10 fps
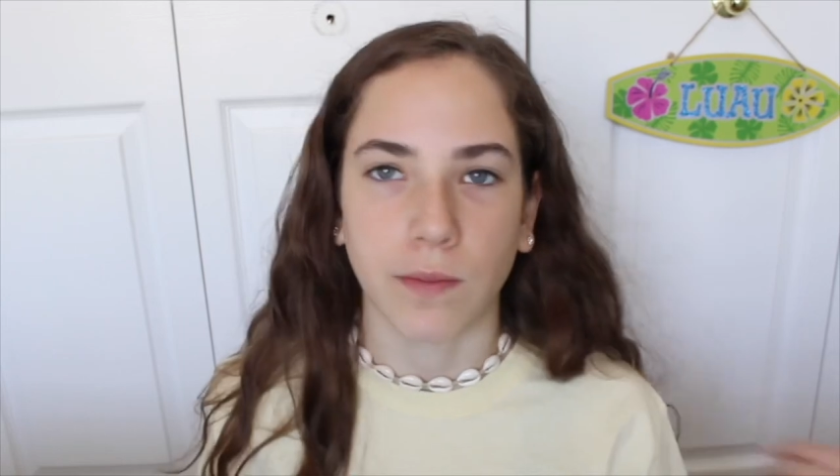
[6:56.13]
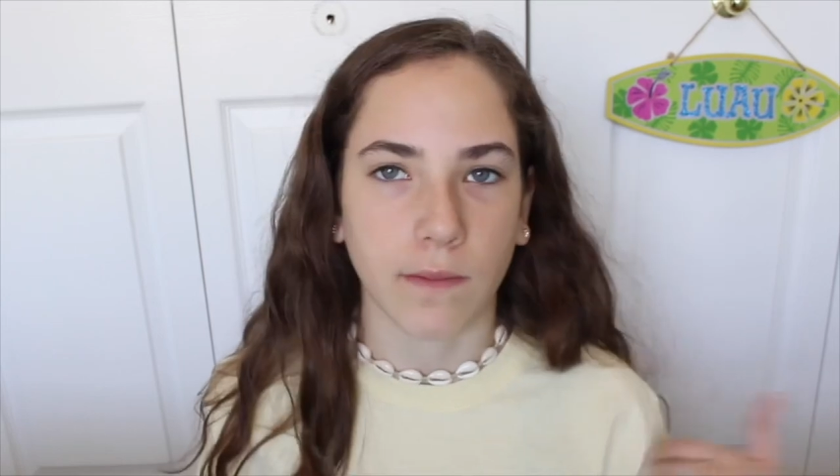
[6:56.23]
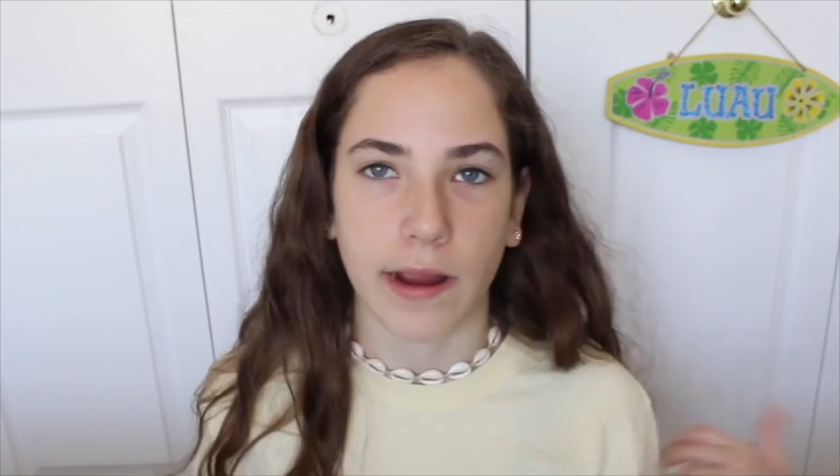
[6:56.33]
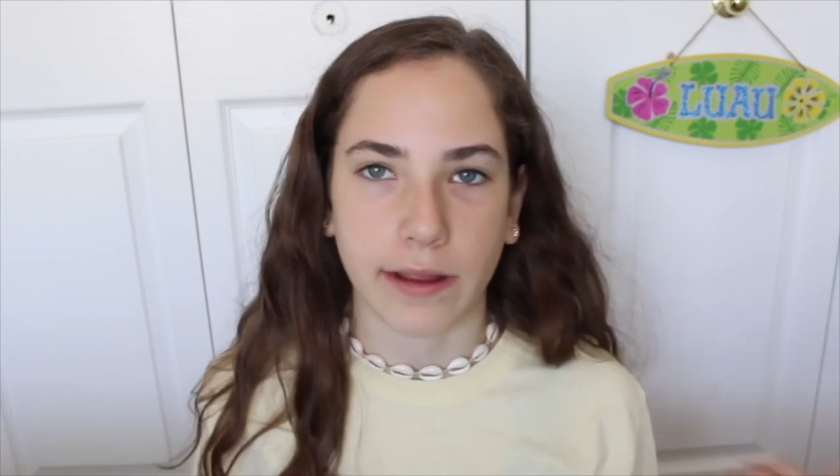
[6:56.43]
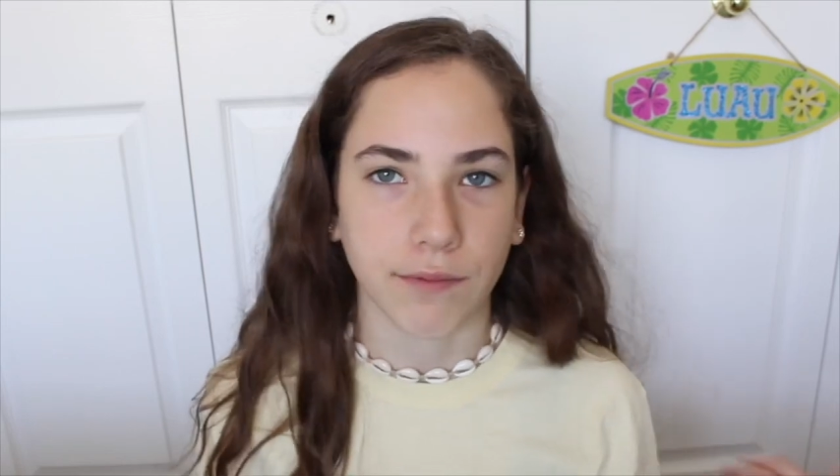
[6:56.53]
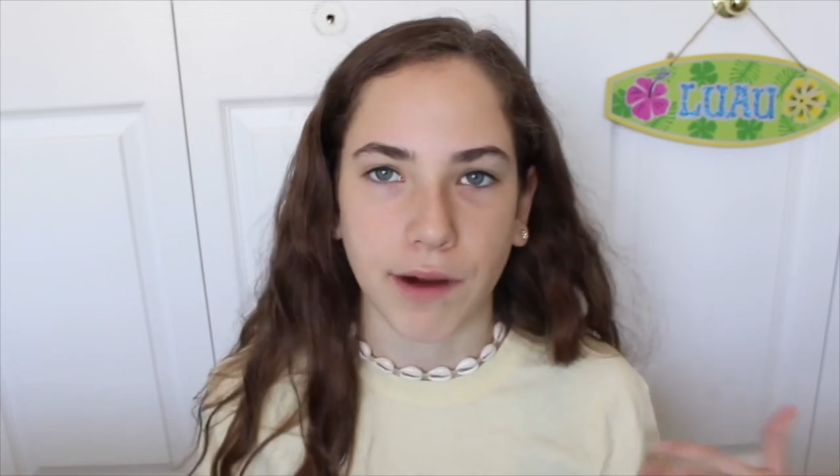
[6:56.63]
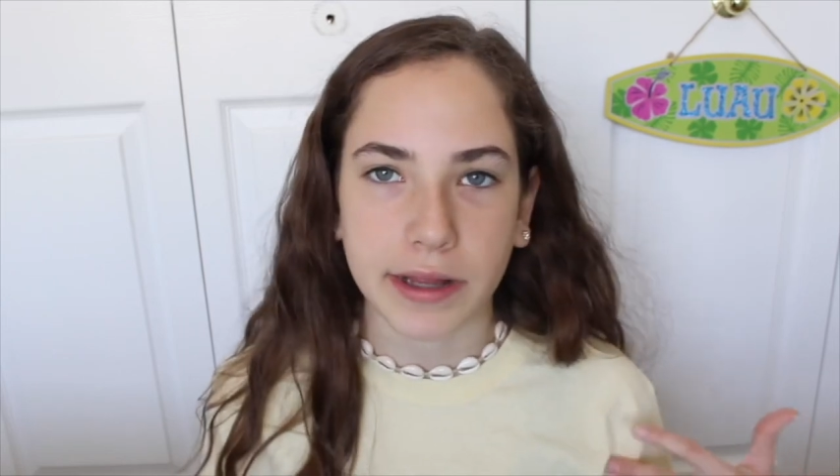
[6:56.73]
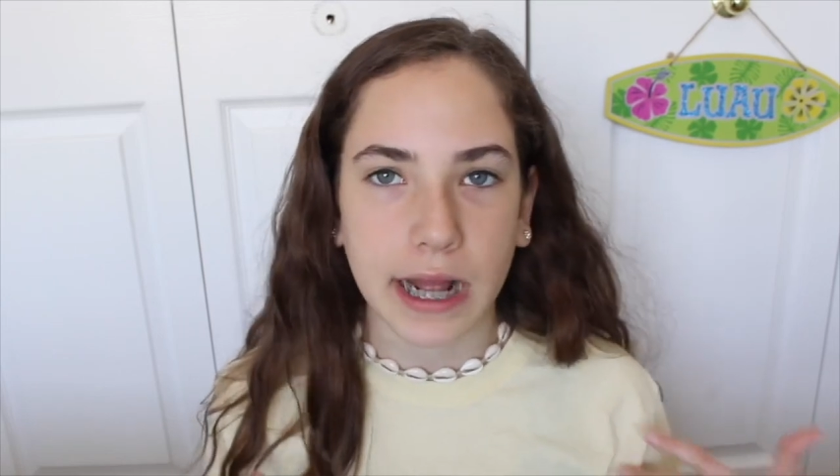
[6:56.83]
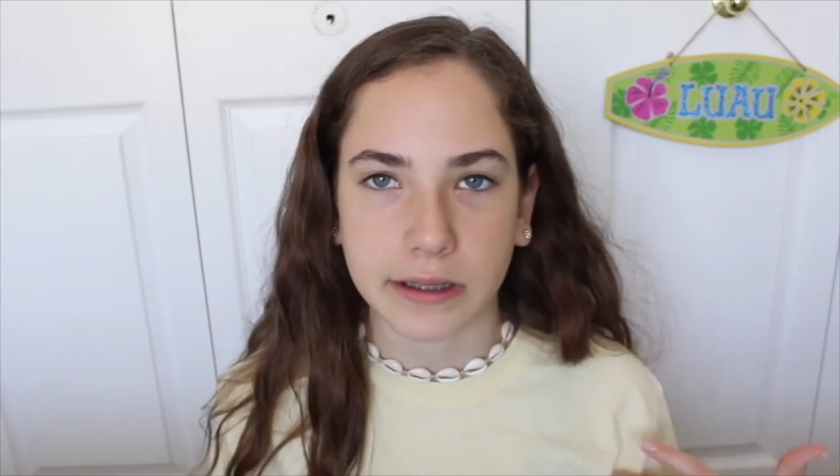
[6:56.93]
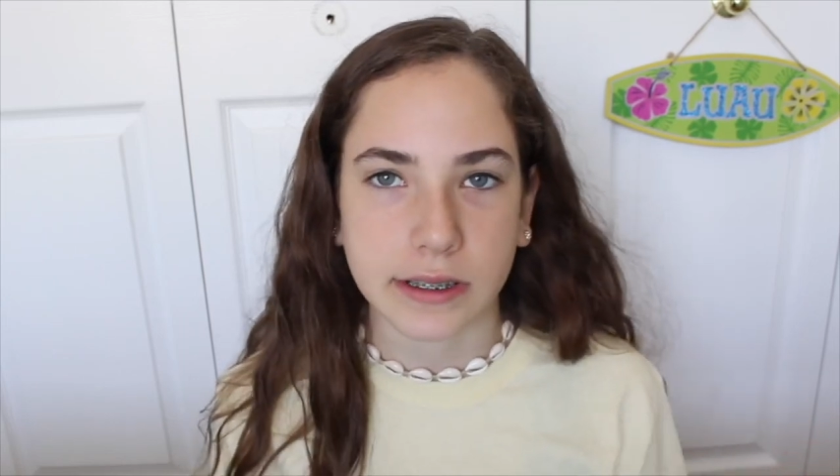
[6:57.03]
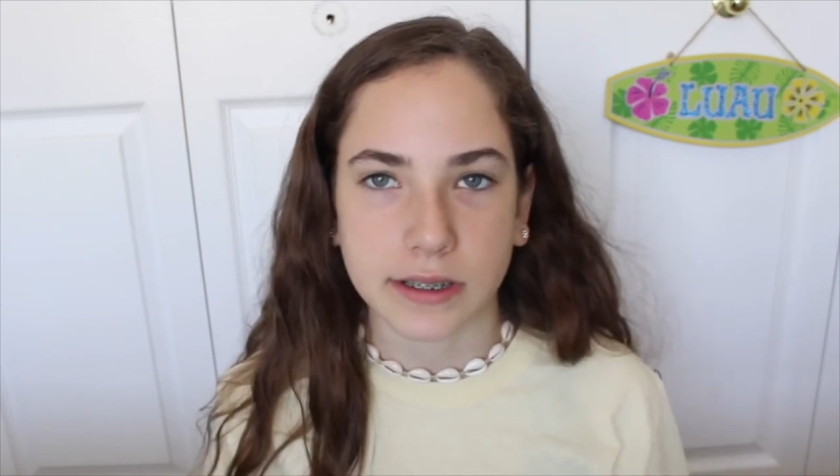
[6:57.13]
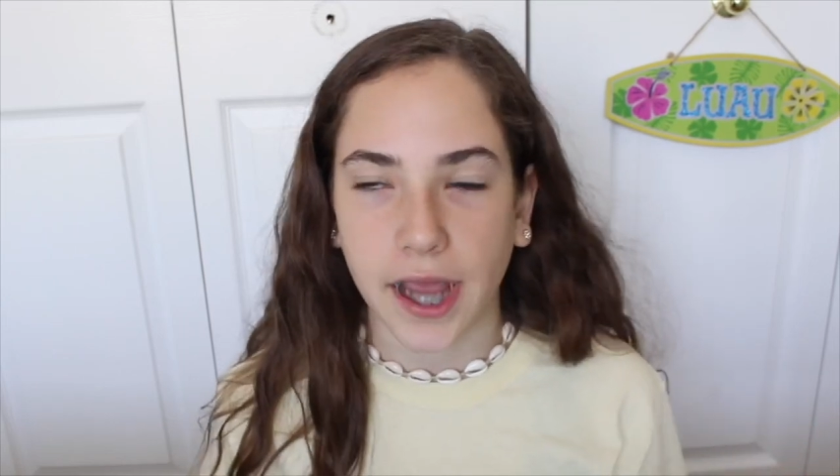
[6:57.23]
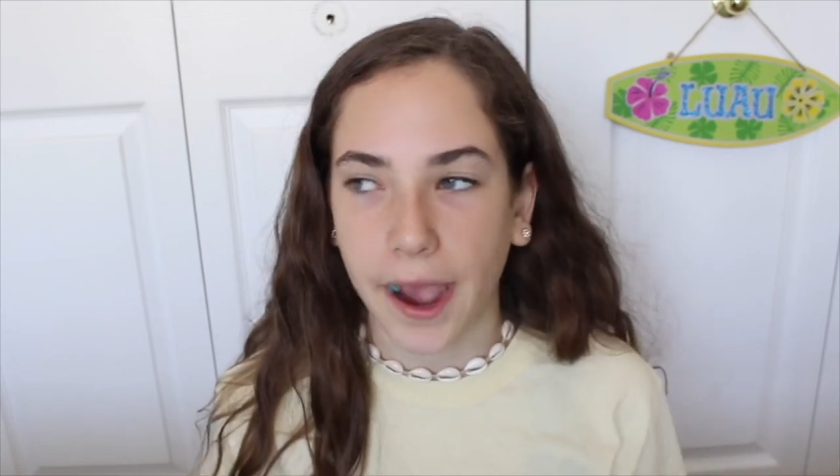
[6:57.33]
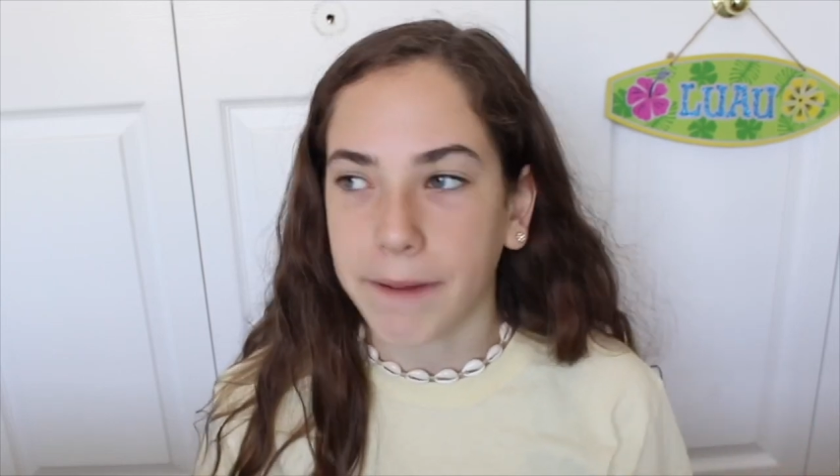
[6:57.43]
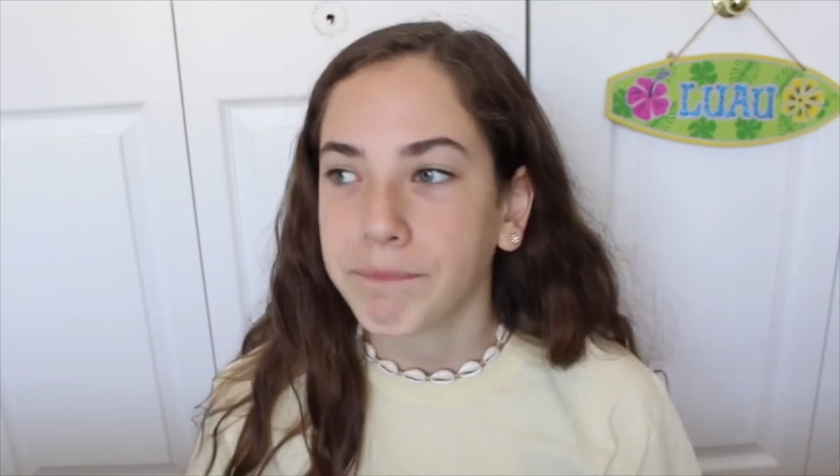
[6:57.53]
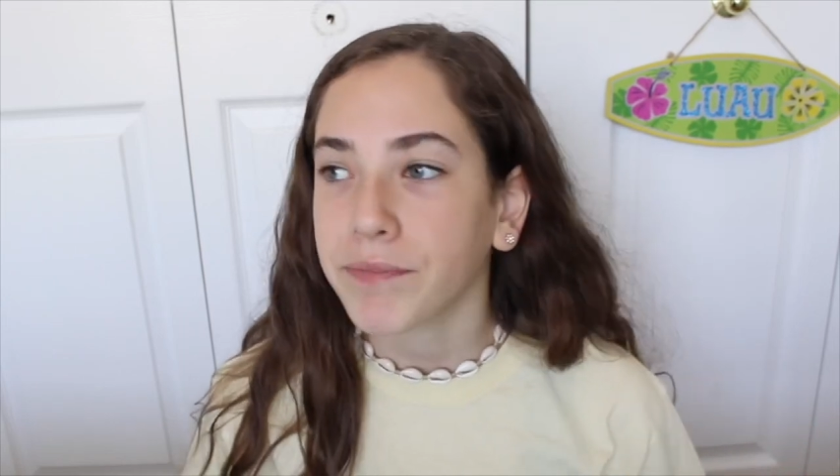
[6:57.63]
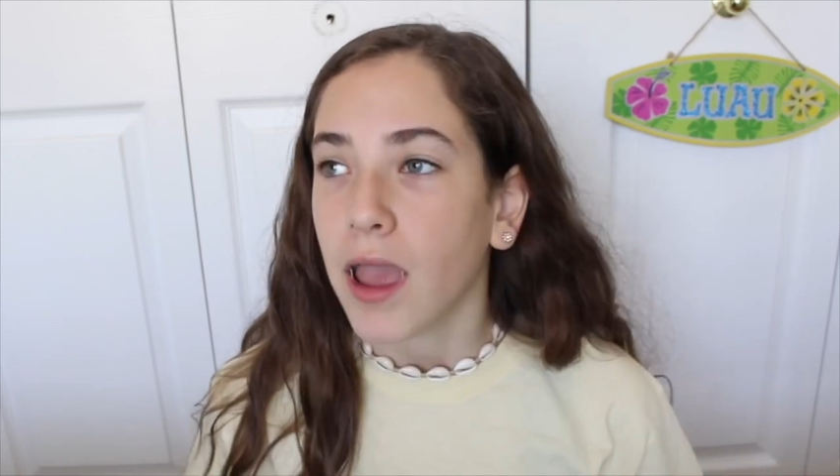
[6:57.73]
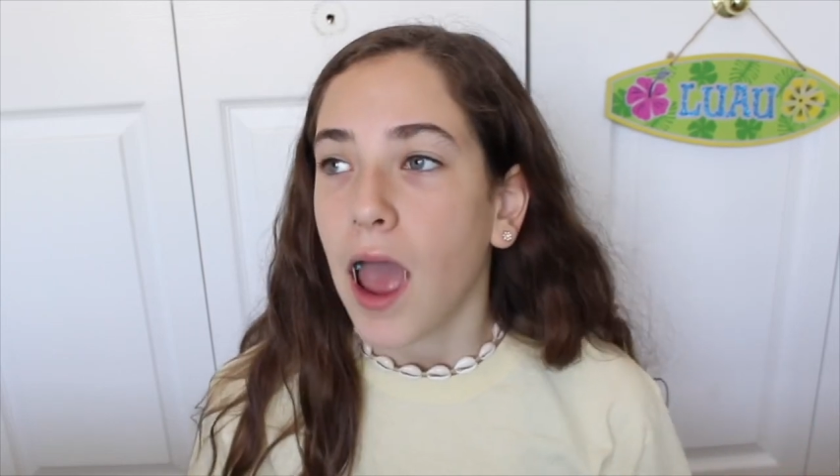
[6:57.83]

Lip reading: like right at this time.